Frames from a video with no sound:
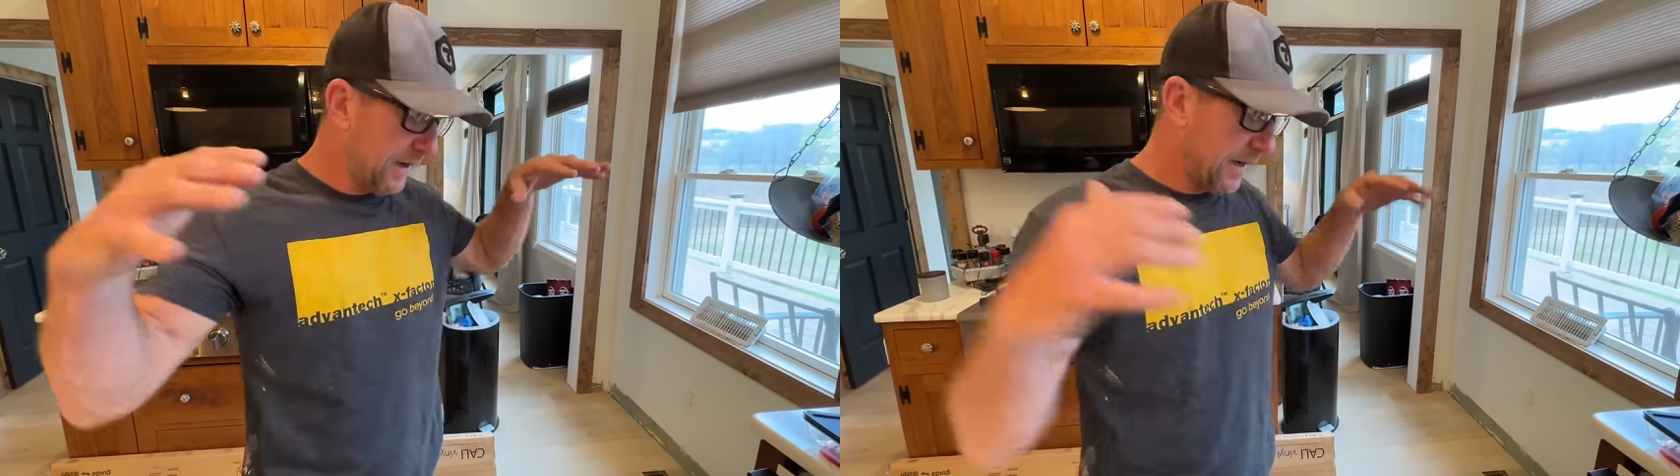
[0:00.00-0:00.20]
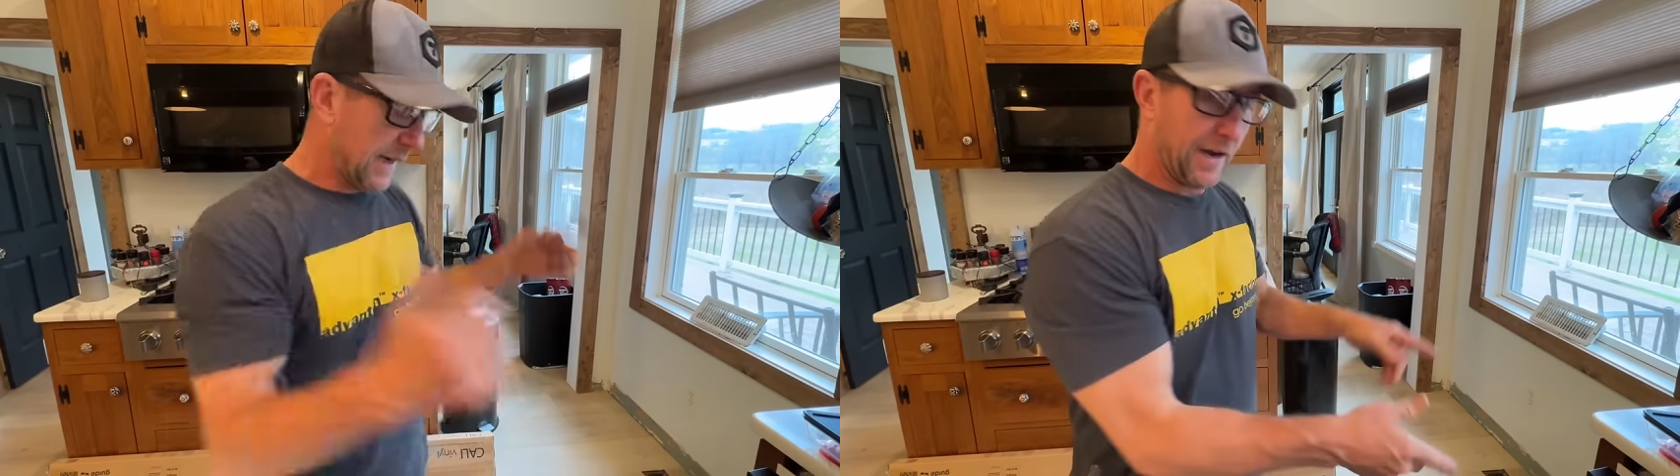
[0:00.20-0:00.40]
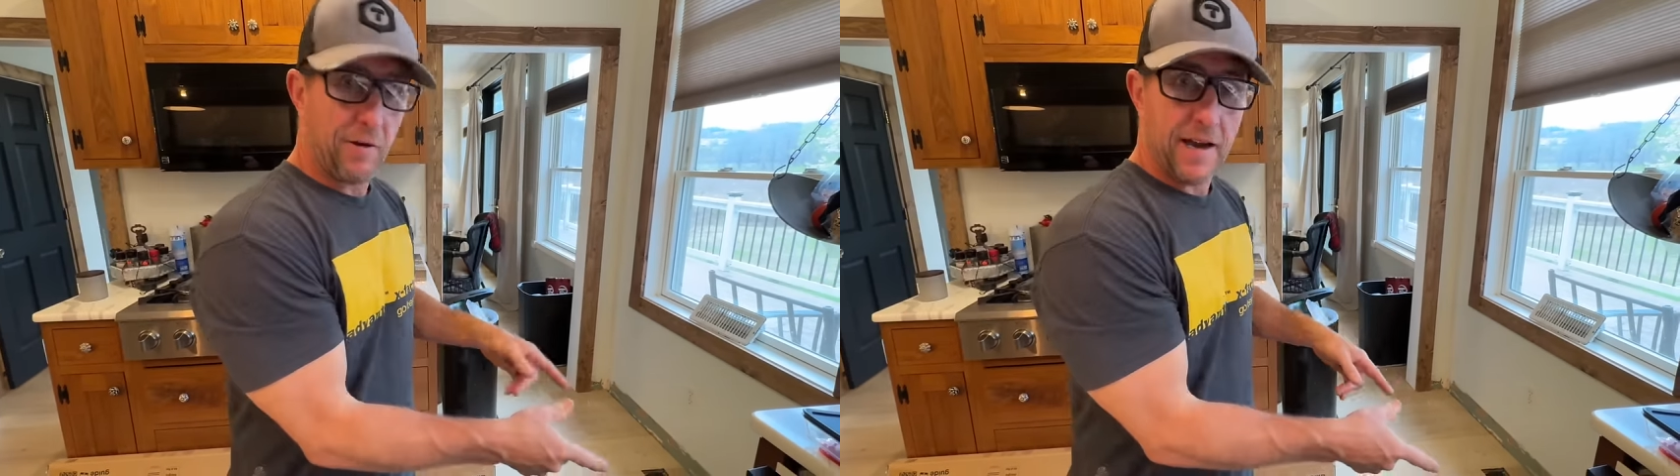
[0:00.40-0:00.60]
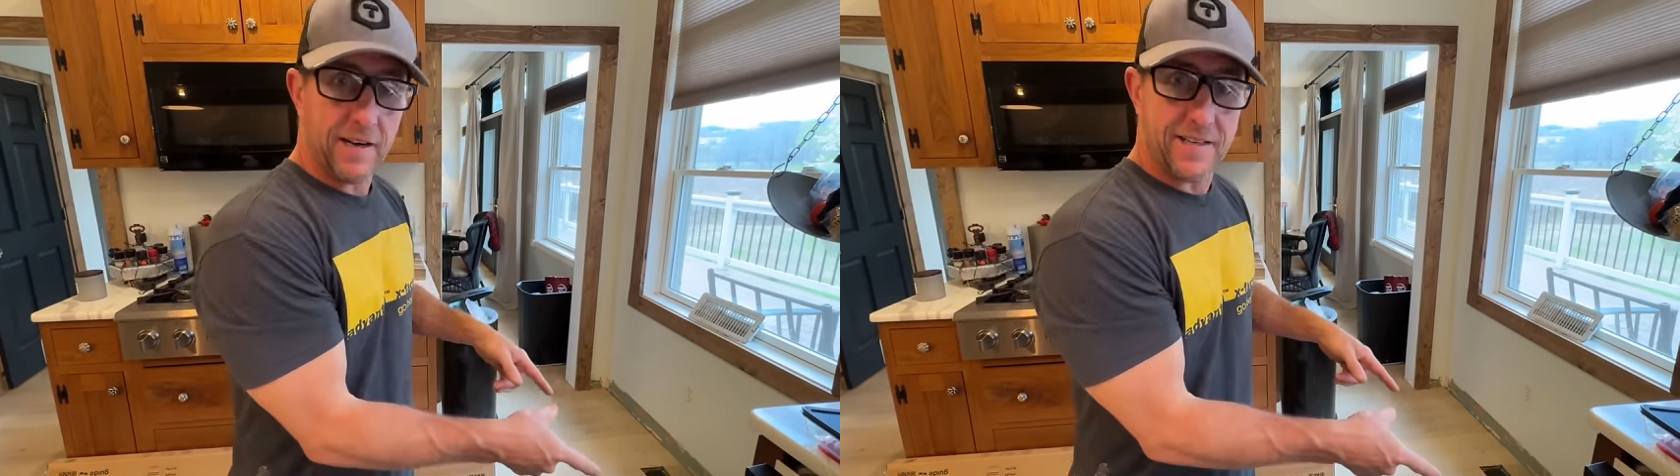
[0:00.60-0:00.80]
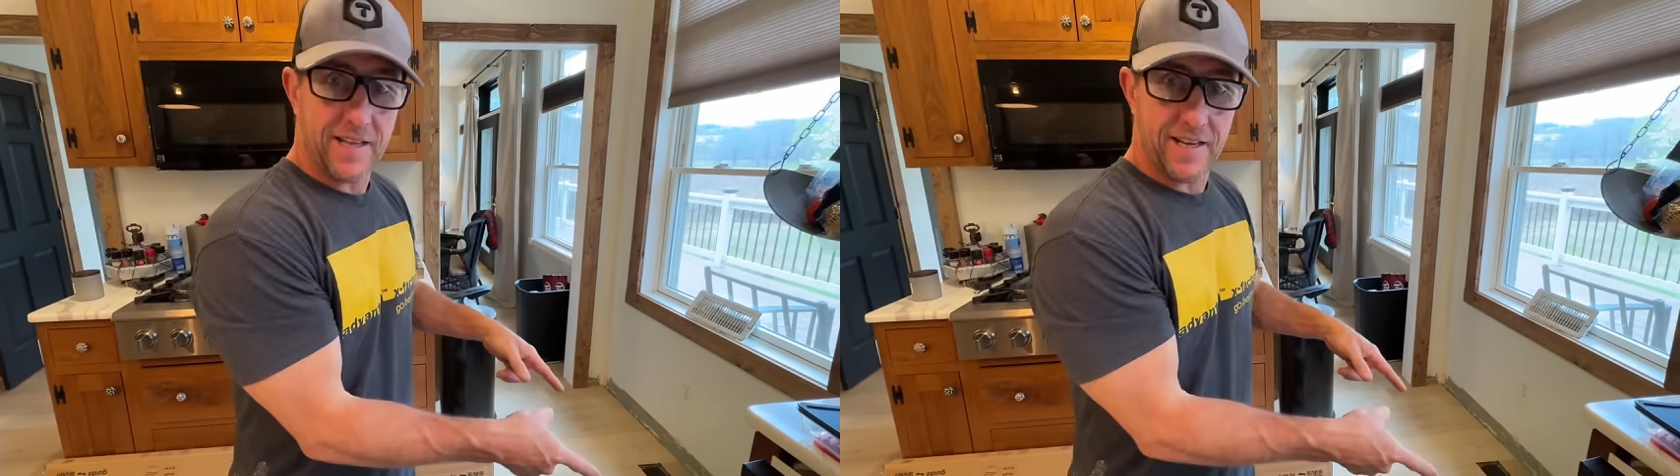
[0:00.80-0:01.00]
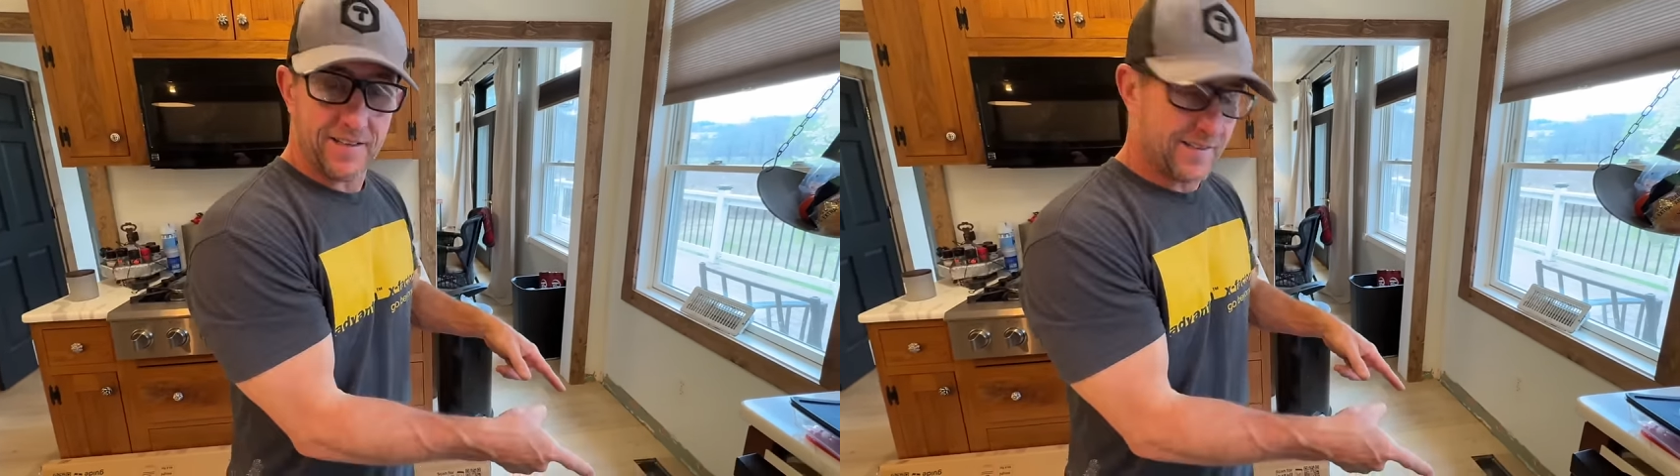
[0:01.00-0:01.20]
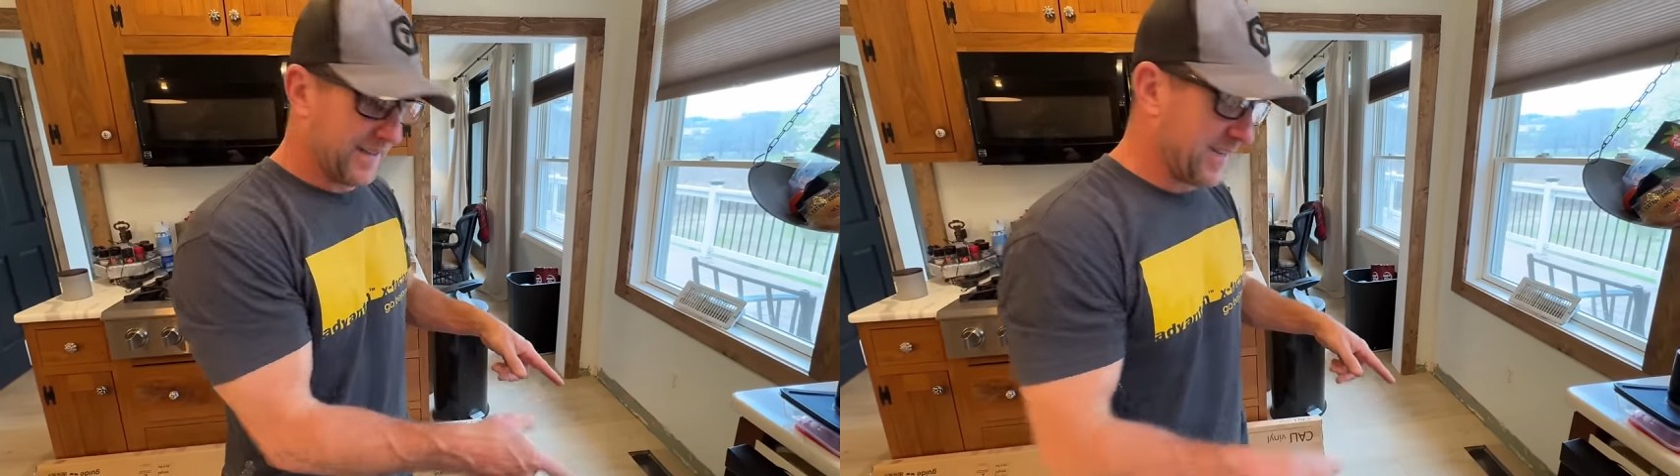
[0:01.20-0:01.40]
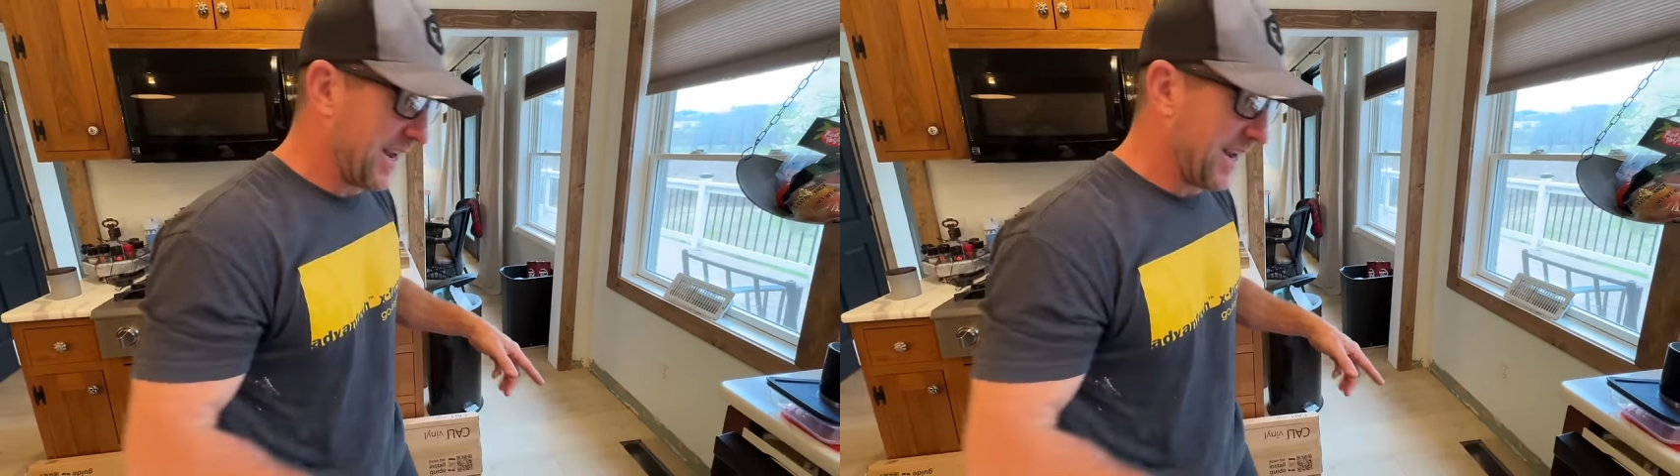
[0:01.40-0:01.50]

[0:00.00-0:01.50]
And I ran into this. This